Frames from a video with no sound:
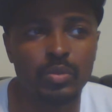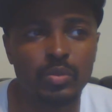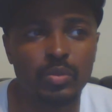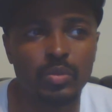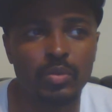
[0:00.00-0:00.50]

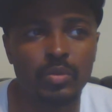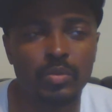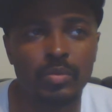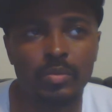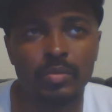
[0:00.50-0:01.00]

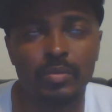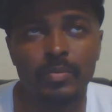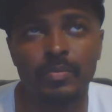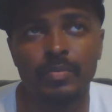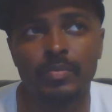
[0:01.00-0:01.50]

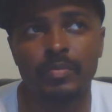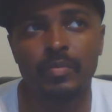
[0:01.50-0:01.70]
Nobody speaks.